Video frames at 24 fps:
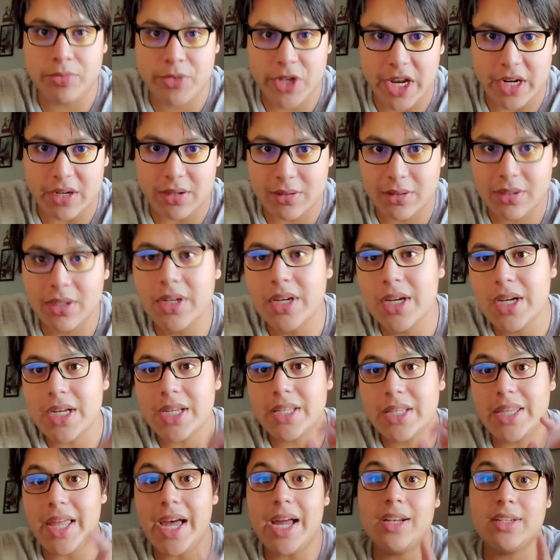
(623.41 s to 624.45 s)
channel.
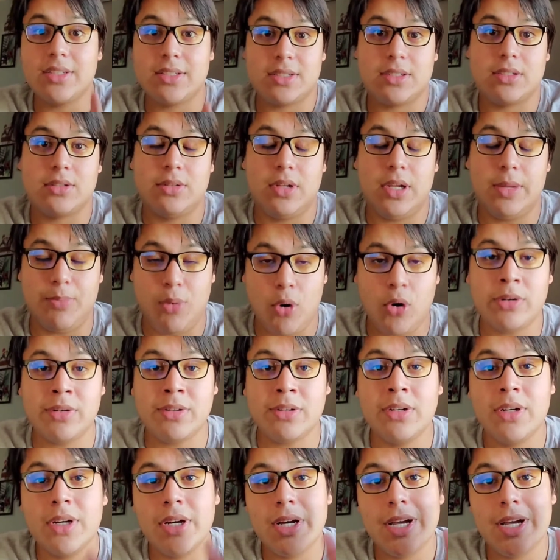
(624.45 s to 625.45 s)
That is important,